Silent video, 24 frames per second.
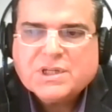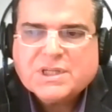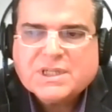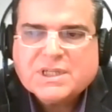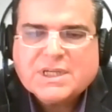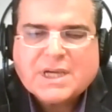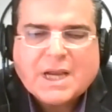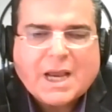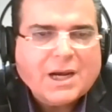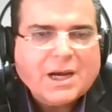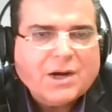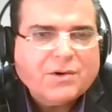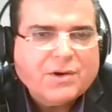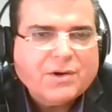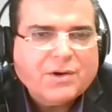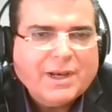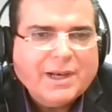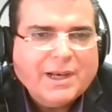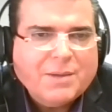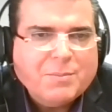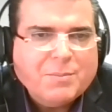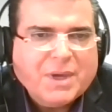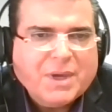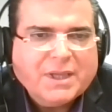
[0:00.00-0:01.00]
salary
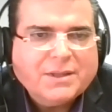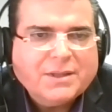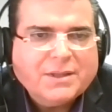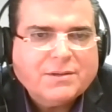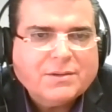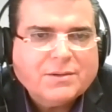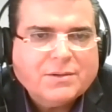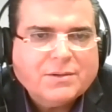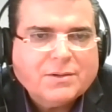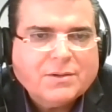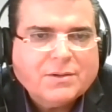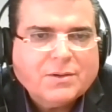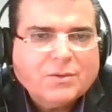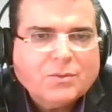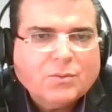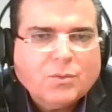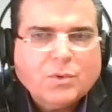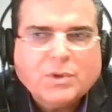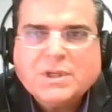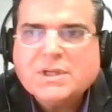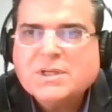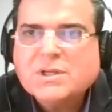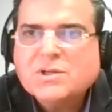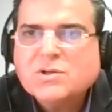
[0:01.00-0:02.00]
limit?
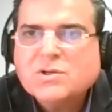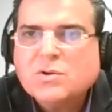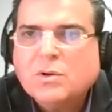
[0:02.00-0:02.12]
What is this